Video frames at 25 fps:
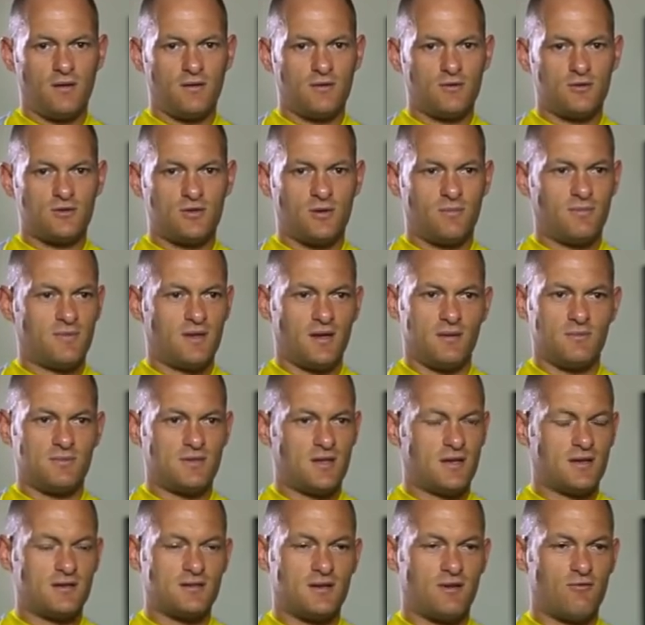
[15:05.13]
sometimes
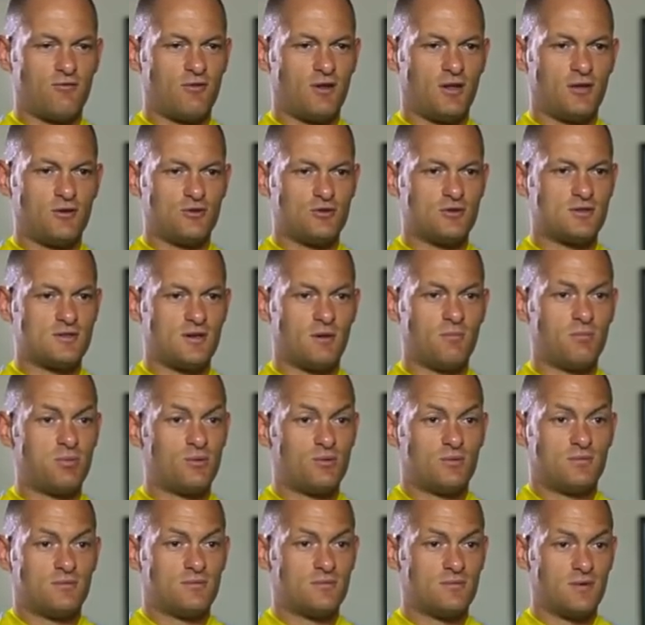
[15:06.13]
things are really just
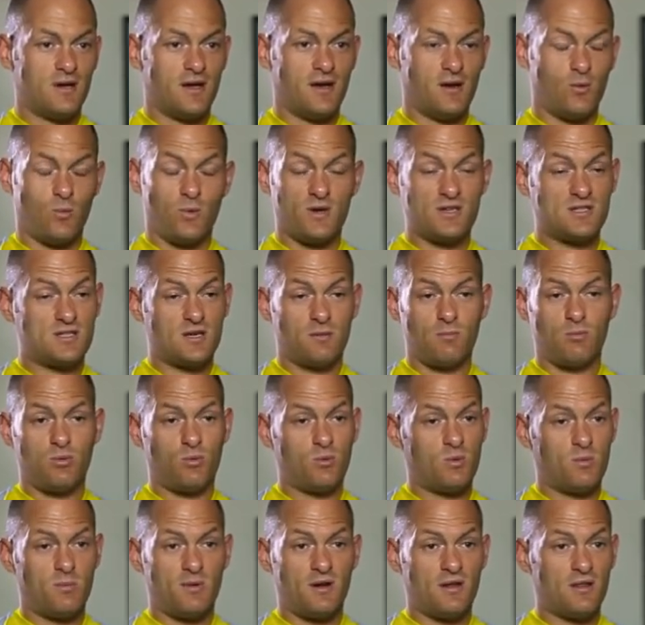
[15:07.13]
simple, and it was simple
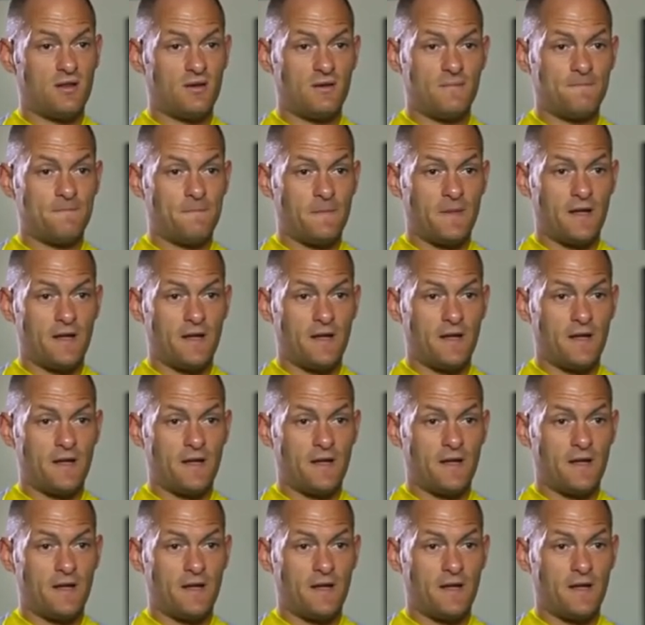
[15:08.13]
with Bradley.